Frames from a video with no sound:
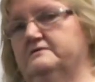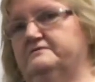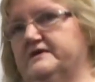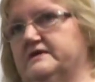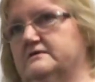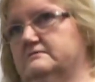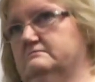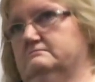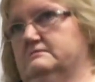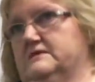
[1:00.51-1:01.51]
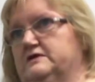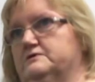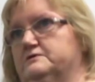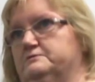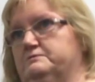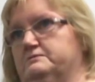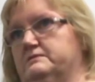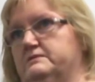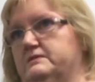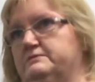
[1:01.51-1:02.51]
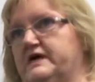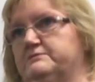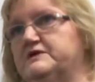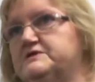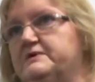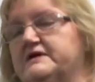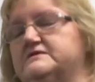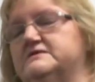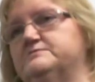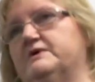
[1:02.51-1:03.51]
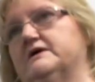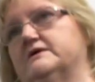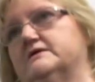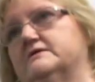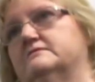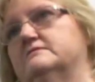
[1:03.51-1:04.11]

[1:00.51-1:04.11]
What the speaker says: feeling, you know, getting my independence back,